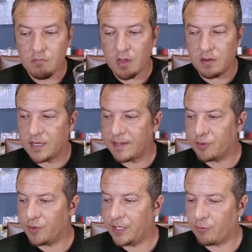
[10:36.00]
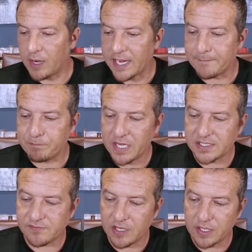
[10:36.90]
Knob Creek Rye. That
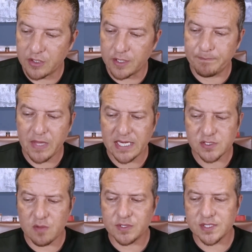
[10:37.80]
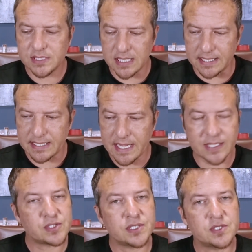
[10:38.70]
is very good. And it's almost done,
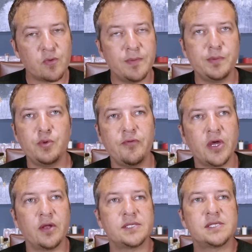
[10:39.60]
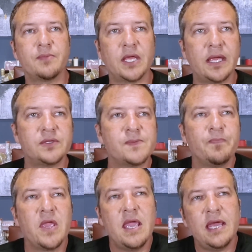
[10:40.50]
actually, so we'll be moving on to something else.
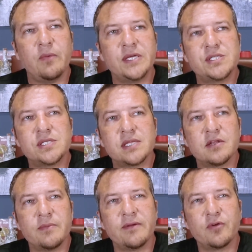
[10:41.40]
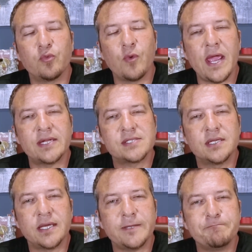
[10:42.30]
Anyways, just a little bit of a rant
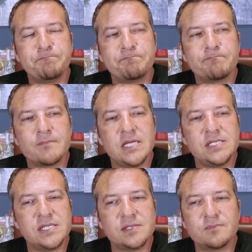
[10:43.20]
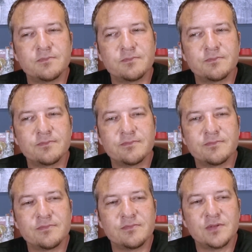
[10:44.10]
tonight. It just
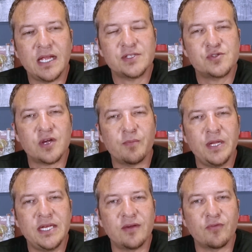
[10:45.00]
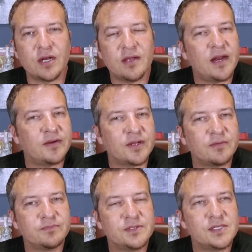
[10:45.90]
kind of struck me different. I don't know.
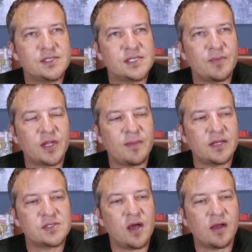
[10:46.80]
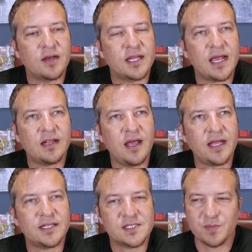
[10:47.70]
There's something about talking to that
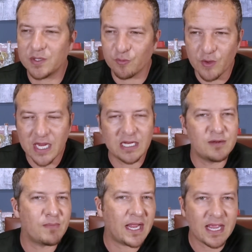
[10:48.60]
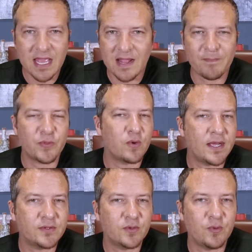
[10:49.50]
client that's been ringing in my head
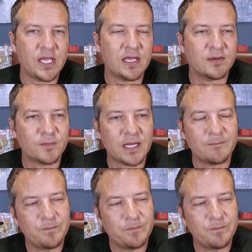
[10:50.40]
throughout the week, and I'm like,